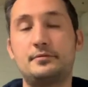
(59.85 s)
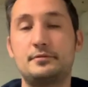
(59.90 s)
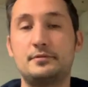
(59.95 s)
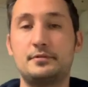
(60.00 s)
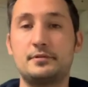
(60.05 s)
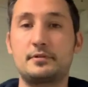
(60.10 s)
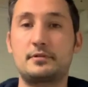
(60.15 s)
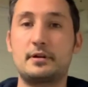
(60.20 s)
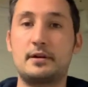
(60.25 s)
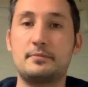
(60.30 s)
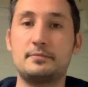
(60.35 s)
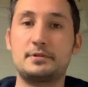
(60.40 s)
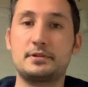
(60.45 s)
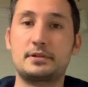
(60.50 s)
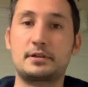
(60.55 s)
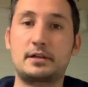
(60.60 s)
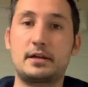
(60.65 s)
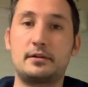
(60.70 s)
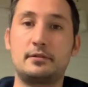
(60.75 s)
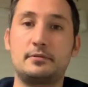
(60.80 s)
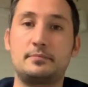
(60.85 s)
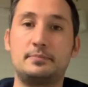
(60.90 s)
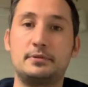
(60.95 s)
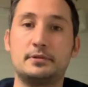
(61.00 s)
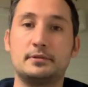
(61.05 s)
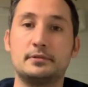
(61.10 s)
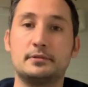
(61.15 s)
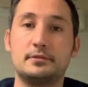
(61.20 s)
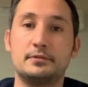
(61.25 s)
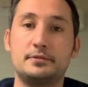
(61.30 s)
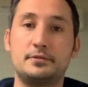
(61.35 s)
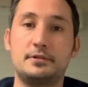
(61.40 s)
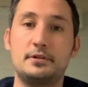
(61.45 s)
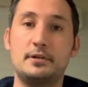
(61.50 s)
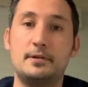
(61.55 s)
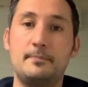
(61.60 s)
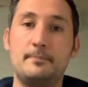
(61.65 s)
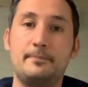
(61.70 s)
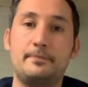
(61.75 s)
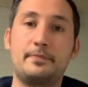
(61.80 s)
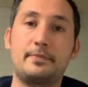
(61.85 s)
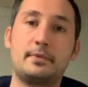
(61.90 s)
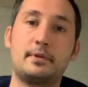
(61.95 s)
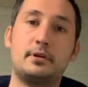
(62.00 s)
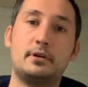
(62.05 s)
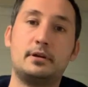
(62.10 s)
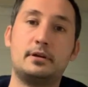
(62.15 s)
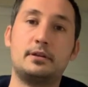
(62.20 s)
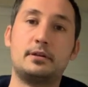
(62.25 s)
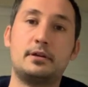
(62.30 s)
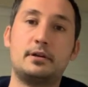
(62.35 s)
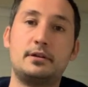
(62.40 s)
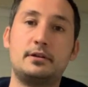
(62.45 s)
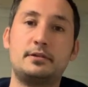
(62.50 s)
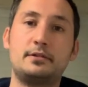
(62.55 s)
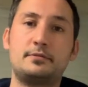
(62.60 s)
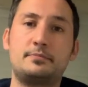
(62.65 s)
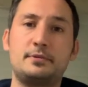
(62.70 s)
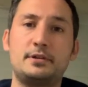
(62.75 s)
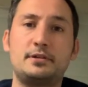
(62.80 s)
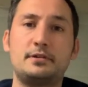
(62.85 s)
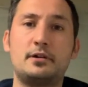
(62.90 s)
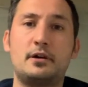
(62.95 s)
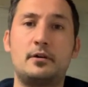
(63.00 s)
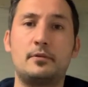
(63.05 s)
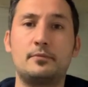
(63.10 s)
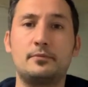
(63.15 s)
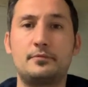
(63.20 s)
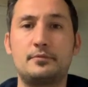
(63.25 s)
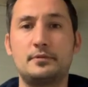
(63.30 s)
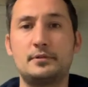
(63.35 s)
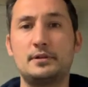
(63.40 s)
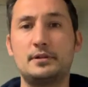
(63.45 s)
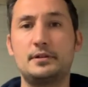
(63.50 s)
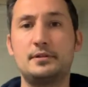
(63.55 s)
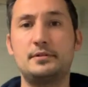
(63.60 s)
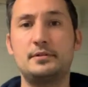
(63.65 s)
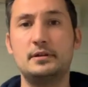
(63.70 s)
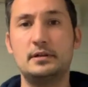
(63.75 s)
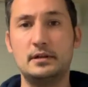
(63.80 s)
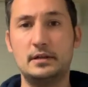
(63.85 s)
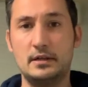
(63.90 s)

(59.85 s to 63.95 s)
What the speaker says: 200 grams of Carapils, and then it's been hopped with